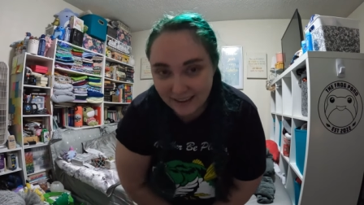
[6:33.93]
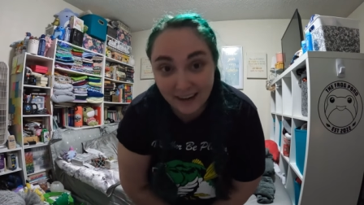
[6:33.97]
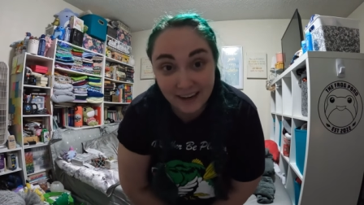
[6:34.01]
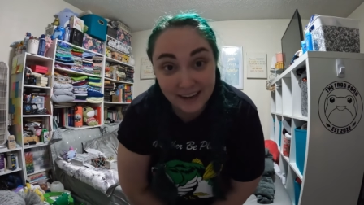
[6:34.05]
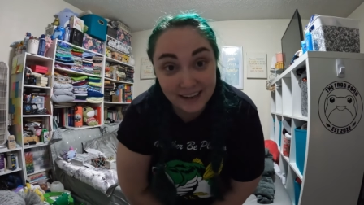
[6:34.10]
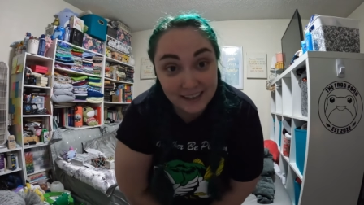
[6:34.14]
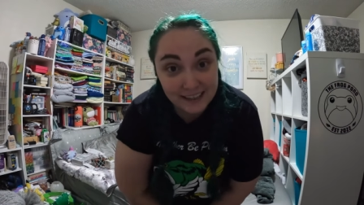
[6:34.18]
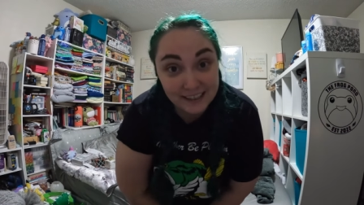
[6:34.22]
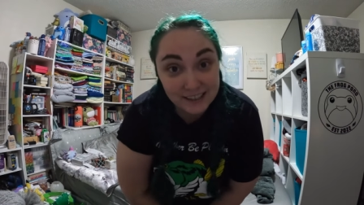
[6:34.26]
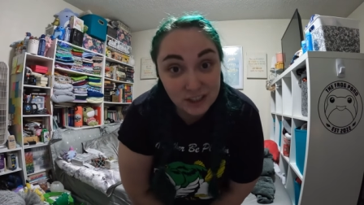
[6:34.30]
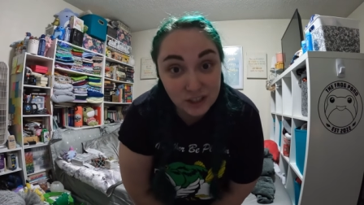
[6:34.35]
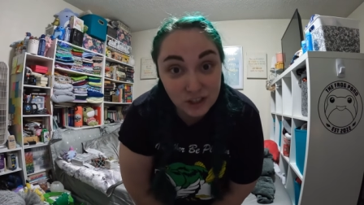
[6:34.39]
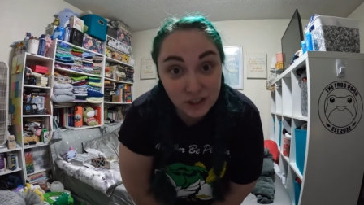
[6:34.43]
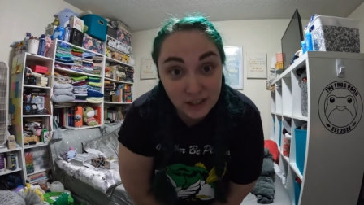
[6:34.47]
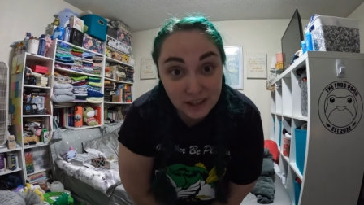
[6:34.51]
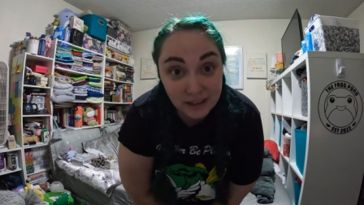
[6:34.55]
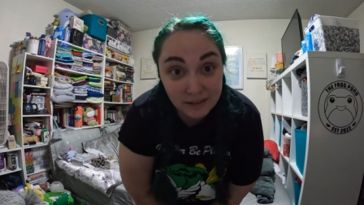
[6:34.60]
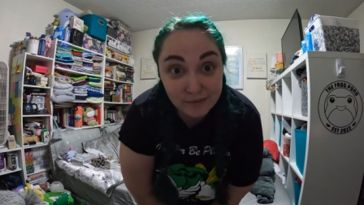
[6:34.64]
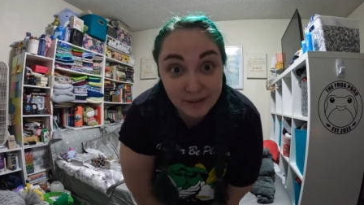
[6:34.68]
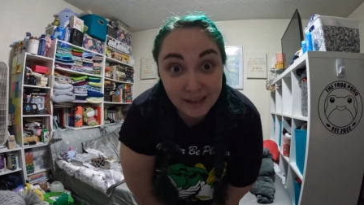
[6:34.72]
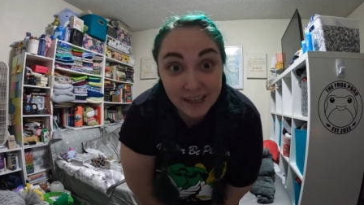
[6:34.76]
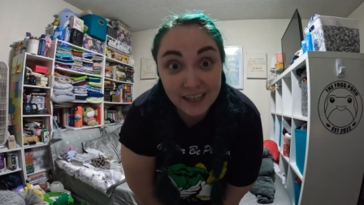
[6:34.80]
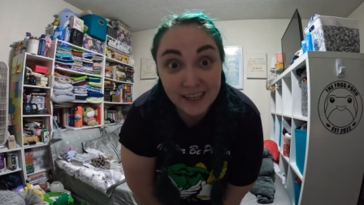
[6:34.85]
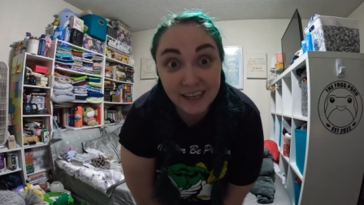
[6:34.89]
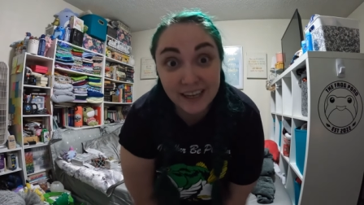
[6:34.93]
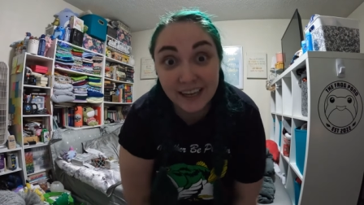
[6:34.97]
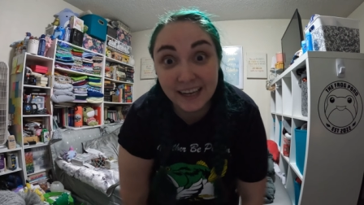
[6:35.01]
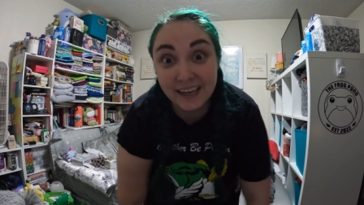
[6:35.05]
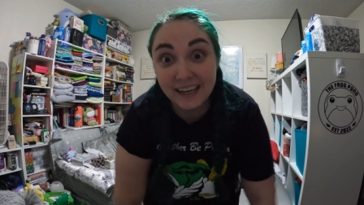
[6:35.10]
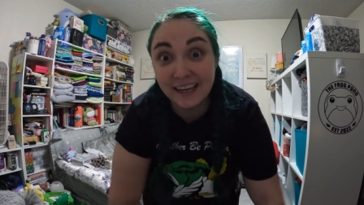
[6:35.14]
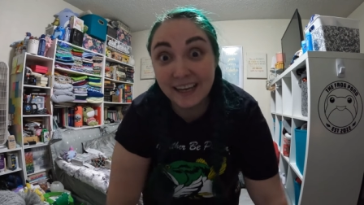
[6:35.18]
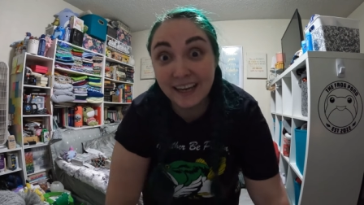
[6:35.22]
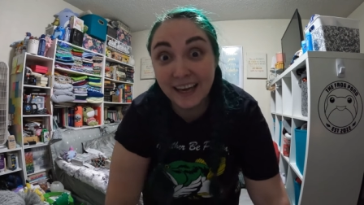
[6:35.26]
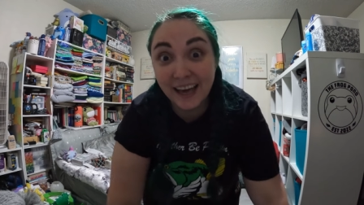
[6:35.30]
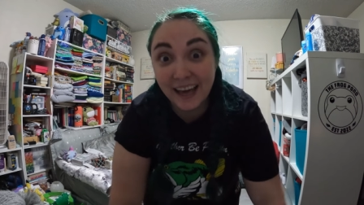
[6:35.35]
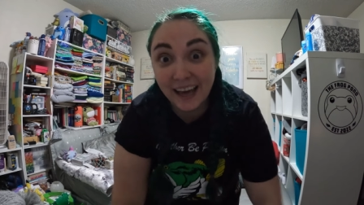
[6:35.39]
then I need to stream.
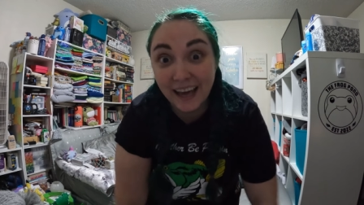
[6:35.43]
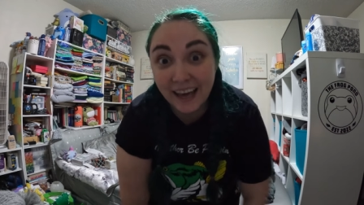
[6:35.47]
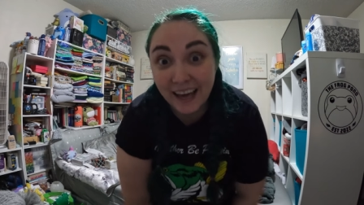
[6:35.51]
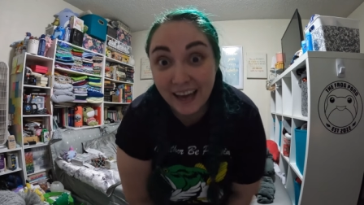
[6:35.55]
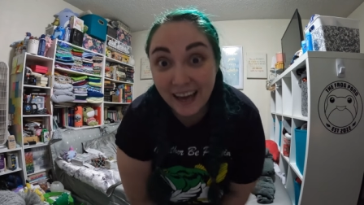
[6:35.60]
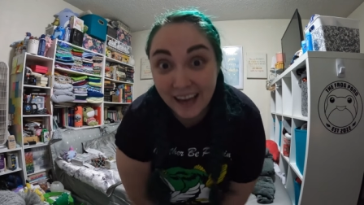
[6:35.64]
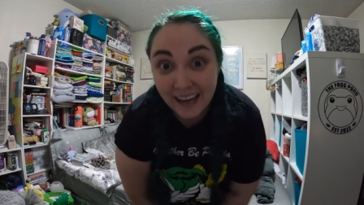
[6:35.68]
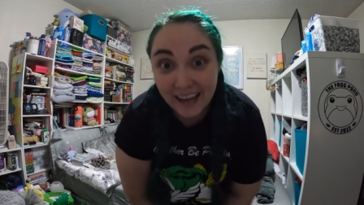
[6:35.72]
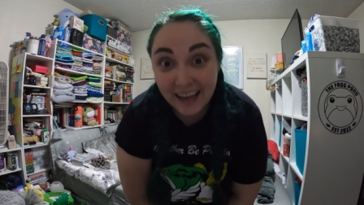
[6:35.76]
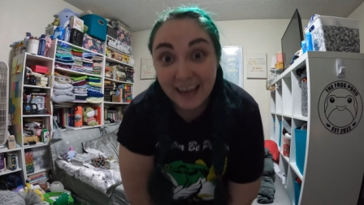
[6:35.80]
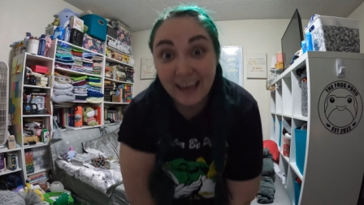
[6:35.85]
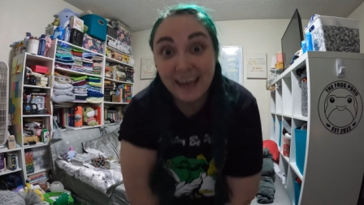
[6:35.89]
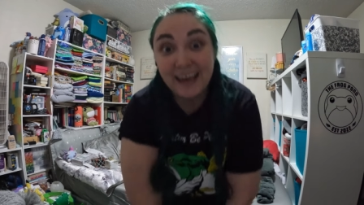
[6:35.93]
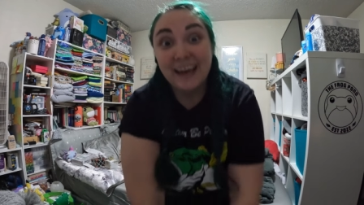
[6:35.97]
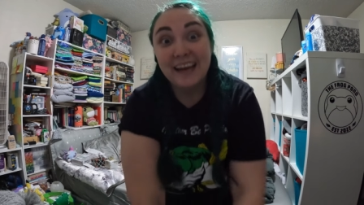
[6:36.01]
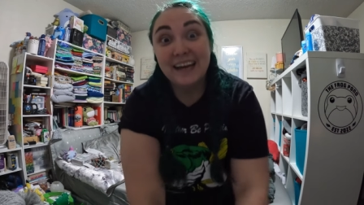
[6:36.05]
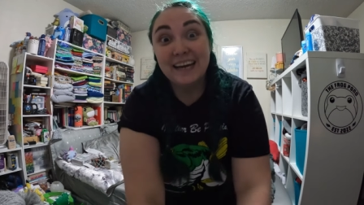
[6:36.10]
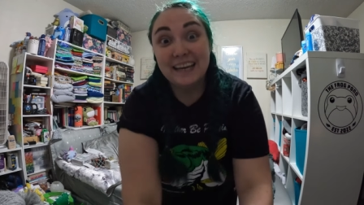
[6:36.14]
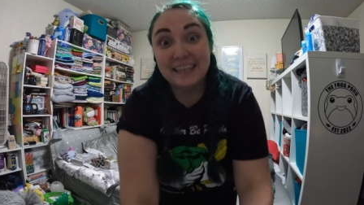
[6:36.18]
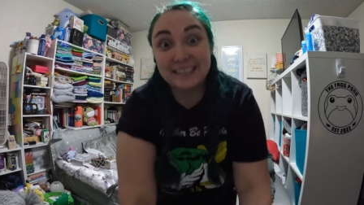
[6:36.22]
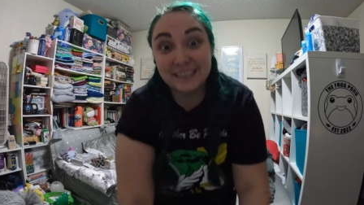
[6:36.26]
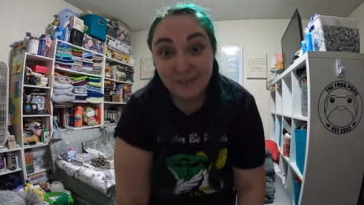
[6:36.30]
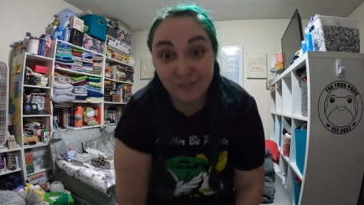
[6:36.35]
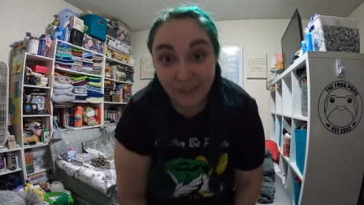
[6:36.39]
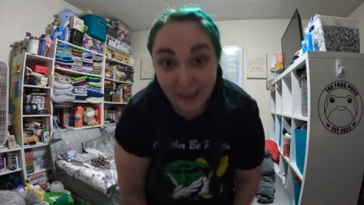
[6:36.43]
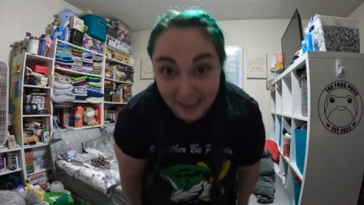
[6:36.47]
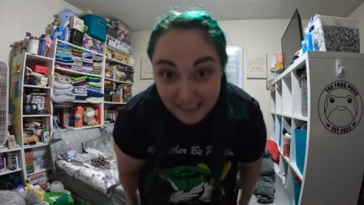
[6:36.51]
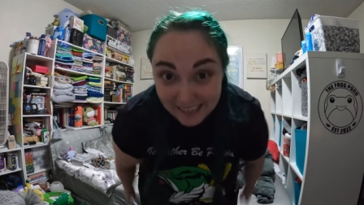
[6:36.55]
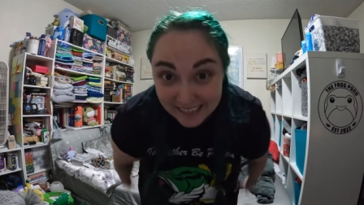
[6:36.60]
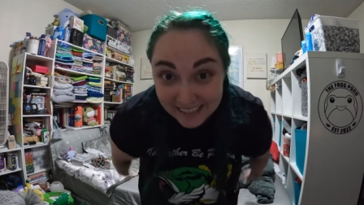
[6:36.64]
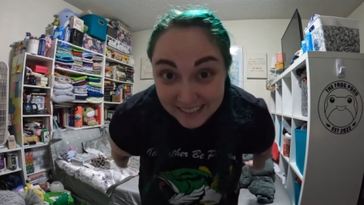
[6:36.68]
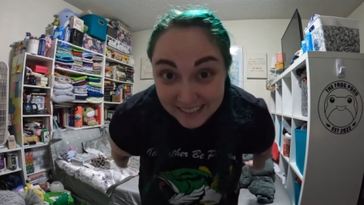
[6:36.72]
It's fine.